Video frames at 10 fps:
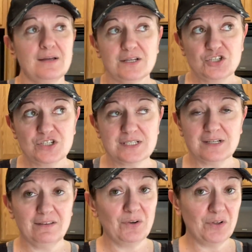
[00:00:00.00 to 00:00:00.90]
just a
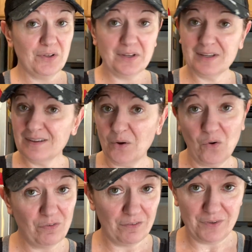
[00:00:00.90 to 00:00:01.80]
little
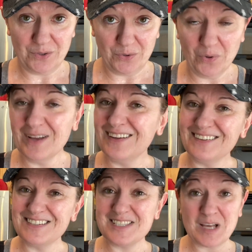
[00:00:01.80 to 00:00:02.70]

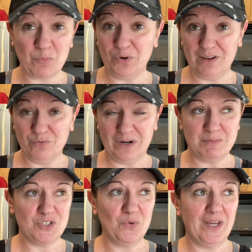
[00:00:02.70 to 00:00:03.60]
overview, summary of what I'm
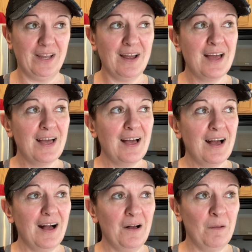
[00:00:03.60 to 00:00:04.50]
doing.
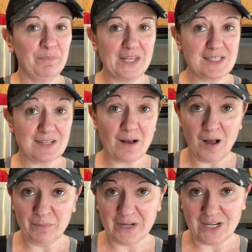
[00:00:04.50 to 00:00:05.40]
It's a
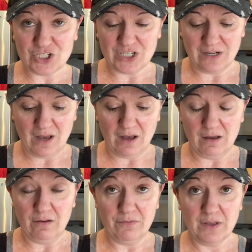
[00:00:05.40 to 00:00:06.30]
combination
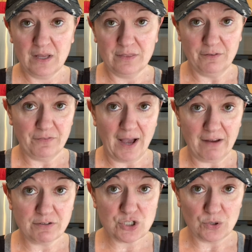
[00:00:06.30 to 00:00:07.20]
of the
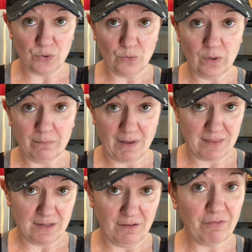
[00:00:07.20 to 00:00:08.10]
5-2
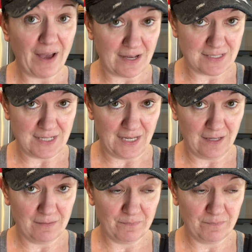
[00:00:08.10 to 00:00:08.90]
method of fasting